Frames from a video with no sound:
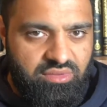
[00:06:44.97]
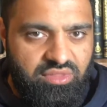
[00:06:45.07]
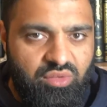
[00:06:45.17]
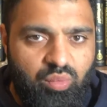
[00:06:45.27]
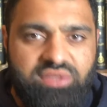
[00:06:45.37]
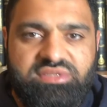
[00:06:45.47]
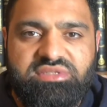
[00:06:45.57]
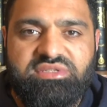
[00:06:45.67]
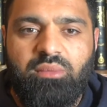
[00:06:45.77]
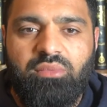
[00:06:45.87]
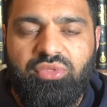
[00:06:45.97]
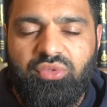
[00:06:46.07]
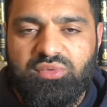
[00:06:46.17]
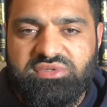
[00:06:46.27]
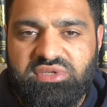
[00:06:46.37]
The wisdom
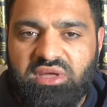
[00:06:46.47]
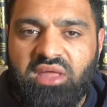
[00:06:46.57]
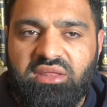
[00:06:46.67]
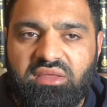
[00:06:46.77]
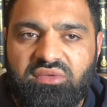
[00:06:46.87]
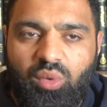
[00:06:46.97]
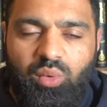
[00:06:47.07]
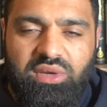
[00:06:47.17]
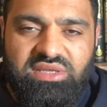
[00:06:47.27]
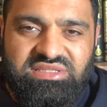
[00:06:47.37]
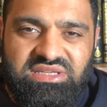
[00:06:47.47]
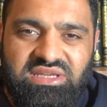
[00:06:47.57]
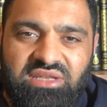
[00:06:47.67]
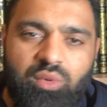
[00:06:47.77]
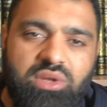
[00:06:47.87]
through zakat is only
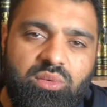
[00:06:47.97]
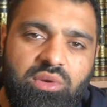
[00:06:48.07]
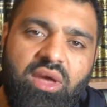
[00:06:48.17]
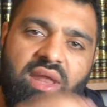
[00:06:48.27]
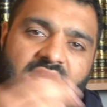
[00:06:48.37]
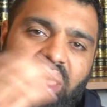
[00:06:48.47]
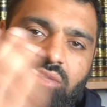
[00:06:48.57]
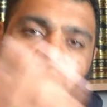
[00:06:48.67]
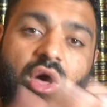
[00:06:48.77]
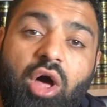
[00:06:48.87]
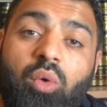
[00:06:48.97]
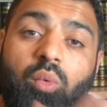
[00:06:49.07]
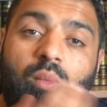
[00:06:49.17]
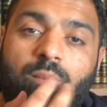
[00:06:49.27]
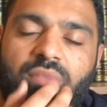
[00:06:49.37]
seen when we look at it as a
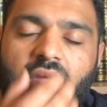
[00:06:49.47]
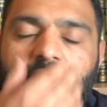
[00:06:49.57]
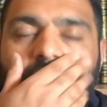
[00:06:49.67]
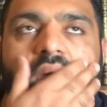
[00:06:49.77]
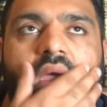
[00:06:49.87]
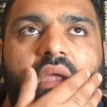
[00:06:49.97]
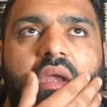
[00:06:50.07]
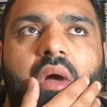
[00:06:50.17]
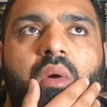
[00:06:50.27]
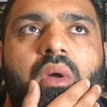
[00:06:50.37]
whole. Now,